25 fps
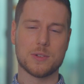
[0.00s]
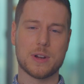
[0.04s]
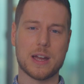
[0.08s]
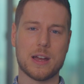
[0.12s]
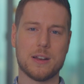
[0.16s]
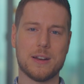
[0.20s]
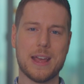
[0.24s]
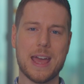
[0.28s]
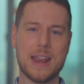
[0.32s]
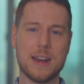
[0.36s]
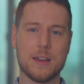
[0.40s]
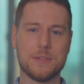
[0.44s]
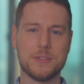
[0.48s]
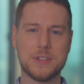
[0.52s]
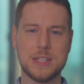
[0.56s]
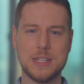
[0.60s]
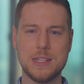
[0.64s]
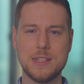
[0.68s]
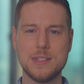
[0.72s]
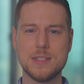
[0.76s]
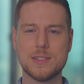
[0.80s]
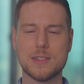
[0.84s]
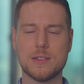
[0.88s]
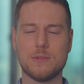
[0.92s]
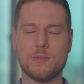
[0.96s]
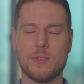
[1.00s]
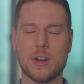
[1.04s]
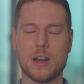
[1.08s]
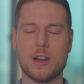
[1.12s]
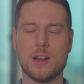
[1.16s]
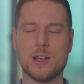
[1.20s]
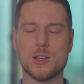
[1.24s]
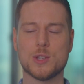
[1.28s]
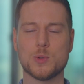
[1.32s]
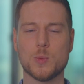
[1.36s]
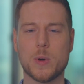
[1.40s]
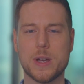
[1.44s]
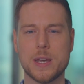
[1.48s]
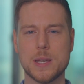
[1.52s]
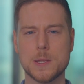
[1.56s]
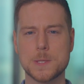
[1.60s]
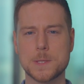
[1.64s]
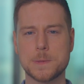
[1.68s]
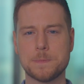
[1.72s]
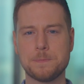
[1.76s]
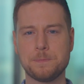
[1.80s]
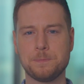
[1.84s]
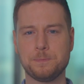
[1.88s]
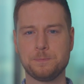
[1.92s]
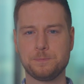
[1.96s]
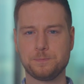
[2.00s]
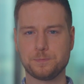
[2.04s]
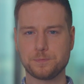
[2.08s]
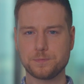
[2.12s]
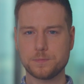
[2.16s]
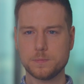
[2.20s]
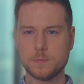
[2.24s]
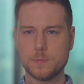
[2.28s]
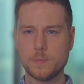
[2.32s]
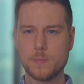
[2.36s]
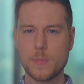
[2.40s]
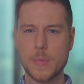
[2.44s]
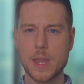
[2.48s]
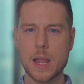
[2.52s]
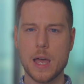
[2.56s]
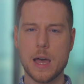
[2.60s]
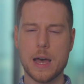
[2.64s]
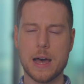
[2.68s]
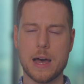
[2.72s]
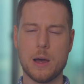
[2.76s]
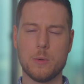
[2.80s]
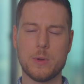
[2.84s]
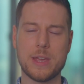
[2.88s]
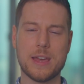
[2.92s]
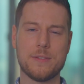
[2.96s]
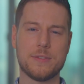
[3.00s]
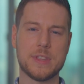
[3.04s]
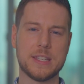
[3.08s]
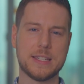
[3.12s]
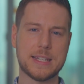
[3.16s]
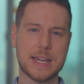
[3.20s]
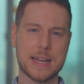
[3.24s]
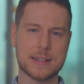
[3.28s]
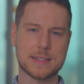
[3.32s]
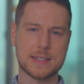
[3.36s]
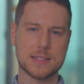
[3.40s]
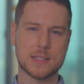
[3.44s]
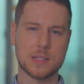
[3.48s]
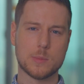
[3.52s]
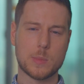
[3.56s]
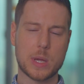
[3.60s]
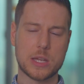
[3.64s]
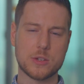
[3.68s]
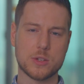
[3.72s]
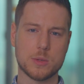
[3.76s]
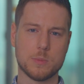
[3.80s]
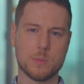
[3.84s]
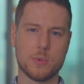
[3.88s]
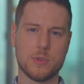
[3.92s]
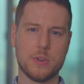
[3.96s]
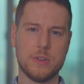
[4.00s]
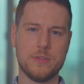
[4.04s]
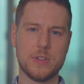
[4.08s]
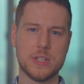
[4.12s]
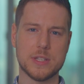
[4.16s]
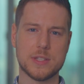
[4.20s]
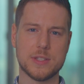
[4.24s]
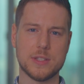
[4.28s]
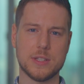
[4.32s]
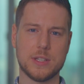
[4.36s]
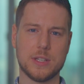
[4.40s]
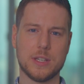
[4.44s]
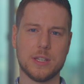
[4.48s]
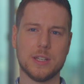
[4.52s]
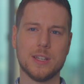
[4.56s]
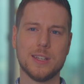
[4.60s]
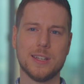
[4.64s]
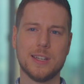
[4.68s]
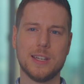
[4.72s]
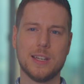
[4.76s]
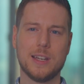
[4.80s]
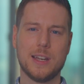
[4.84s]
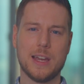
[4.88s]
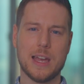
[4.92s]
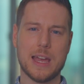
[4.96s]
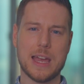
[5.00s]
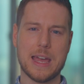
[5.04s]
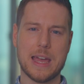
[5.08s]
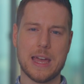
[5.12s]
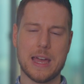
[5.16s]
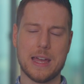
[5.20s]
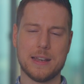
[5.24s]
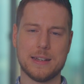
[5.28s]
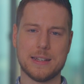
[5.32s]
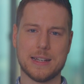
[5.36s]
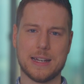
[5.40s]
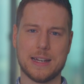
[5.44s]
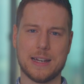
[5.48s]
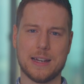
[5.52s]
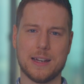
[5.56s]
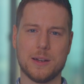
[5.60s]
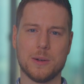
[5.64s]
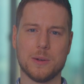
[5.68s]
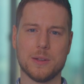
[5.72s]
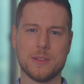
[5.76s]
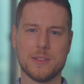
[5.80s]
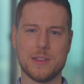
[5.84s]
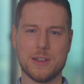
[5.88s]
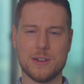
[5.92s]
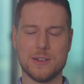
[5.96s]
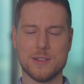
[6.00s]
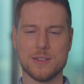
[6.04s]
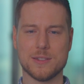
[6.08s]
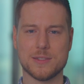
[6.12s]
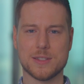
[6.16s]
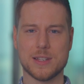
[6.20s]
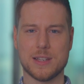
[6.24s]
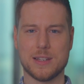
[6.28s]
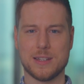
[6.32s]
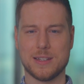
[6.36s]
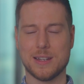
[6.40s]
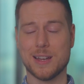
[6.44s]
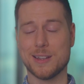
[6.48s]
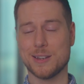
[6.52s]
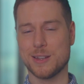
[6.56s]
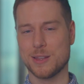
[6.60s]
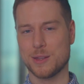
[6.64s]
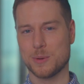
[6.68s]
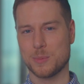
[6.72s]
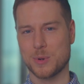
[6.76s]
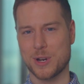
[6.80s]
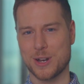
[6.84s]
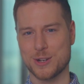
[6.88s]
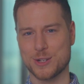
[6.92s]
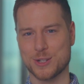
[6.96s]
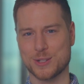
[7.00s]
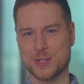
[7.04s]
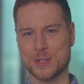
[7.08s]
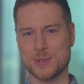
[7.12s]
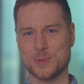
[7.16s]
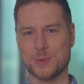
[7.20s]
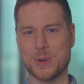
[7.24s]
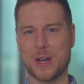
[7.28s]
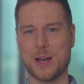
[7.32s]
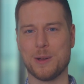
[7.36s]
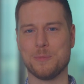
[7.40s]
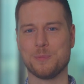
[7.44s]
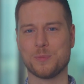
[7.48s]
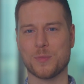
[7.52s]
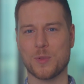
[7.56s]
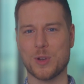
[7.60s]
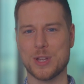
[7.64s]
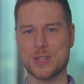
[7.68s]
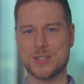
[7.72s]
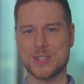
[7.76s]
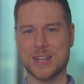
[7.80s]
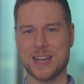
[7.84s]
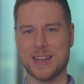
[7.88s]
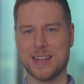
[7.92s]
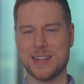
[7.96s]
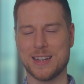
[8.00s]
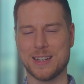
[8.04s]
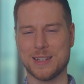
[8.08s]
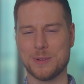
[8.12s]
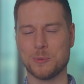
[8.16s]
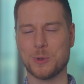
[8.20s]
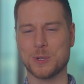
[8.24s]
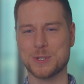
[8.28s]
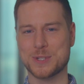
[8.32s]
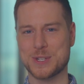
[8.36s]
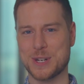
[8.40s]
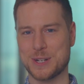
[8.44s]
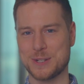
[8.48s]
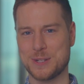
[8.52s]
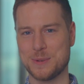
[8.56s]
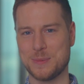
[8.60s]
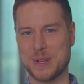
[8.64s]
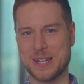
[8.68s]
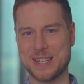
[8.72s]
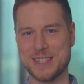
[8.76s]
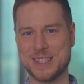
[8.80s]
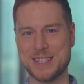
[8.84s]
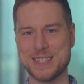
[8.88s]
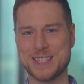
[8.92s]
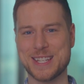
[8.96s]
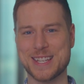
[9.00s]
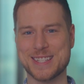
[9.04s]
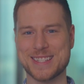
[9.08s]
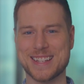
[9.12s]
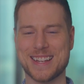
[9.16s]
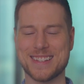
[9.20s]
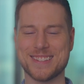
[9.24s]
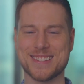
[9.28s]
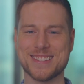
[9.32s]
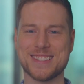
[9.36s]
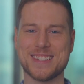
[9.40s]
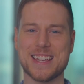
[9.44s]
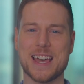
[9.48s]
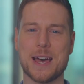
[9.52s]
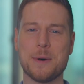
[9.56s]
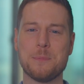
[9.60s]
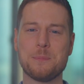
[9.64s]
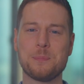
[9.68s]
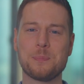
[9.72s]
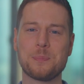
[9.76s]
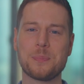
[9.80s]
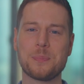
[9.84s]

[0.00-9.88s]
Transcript: around NFTs in various ways. We have the DEX, as I mentioned previously, and there is another project as well, which I won't share too many details on just yet.